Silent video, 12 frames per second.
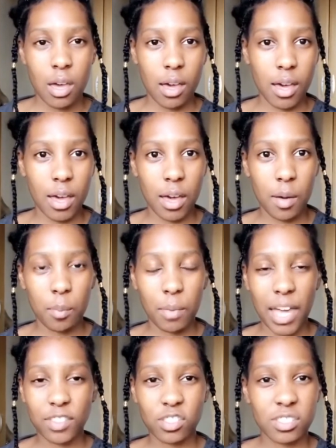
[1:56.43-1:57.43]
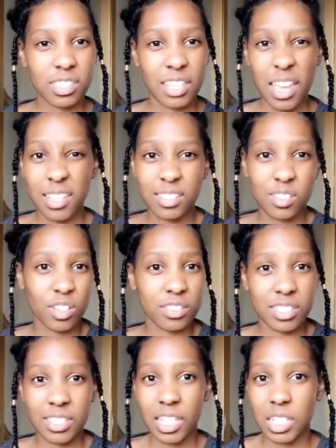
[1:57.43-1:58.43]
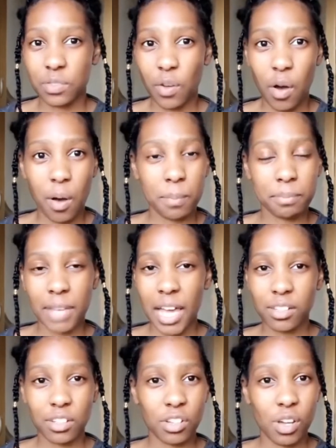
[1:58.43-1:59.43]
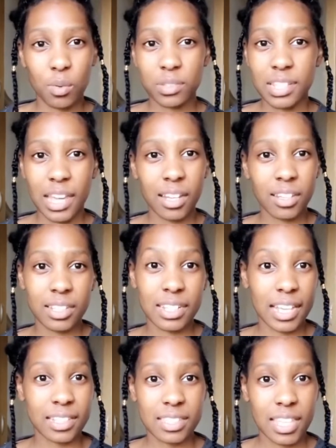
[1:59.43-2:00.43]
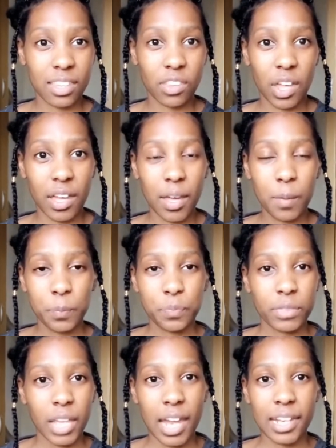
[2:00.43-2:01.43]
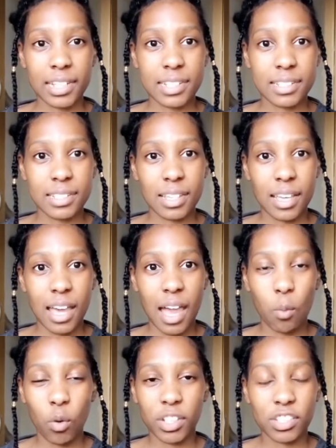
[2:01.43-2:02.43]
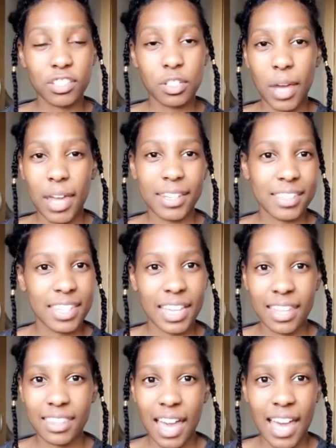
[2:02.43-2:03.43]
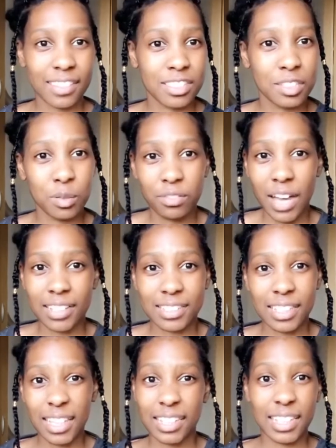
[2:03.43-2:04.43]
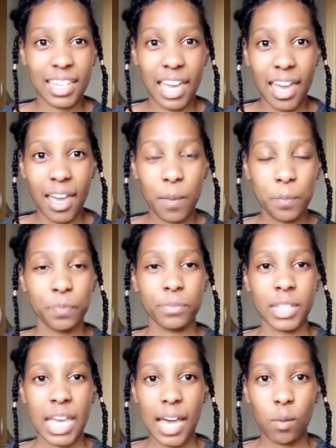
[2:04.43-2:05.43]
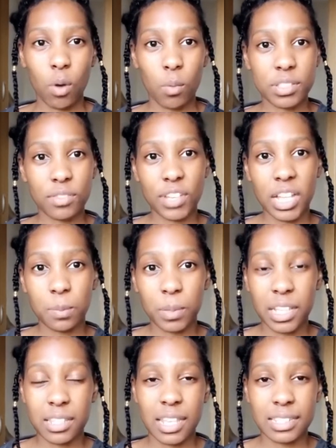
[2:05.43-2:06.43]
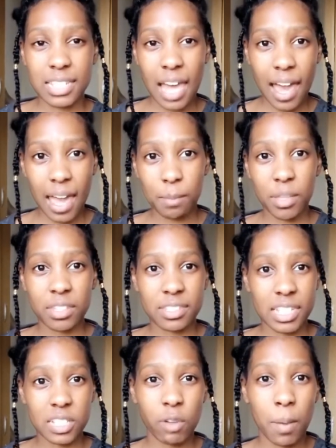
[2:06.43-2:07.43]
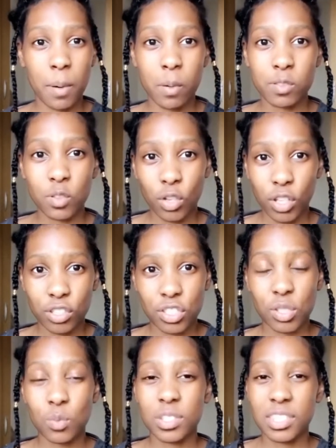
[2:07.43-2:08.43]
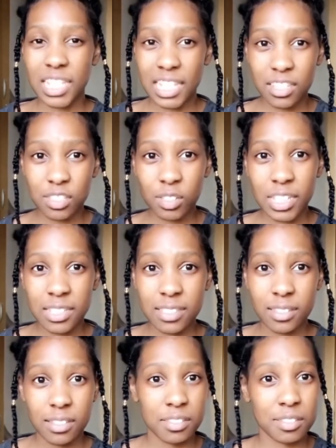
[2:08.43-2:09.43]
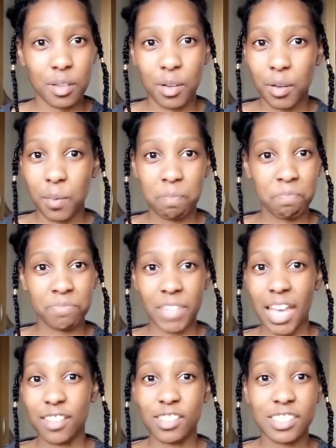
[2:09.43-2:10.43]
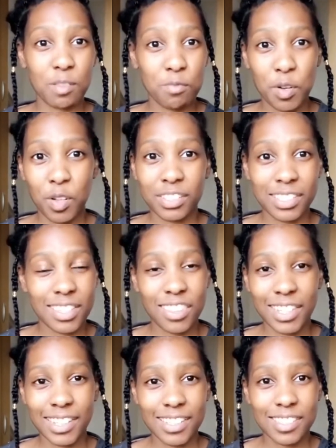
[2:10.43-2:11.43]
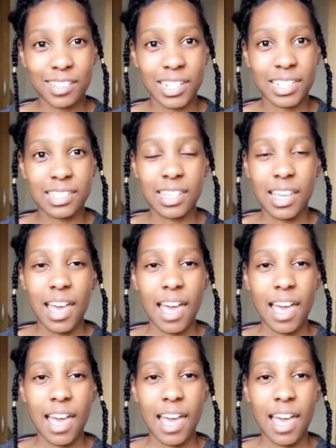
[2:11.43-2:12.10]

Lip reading: I just decided to go to sixth form. I don't know, it was kind of the next thing there, and I wanted to anything that had to do with acting. I didn't care. And what was available at that time at the sixth form I was going to was theatre studies, so I just enrolled into theatre studies,